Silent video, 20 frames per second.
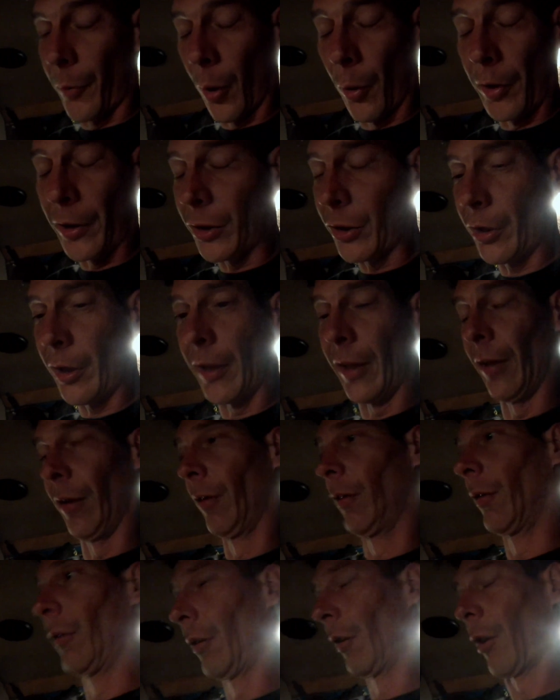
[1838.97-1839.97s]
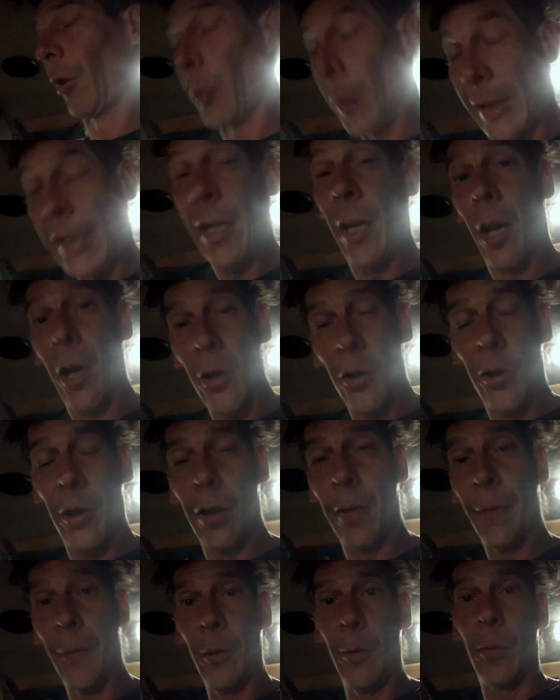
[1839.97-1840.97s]
Holy shit.
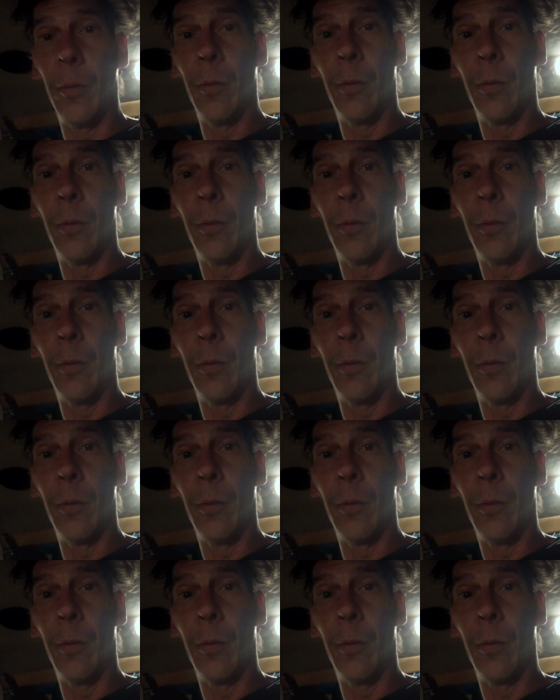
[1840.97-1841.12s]
300 of you.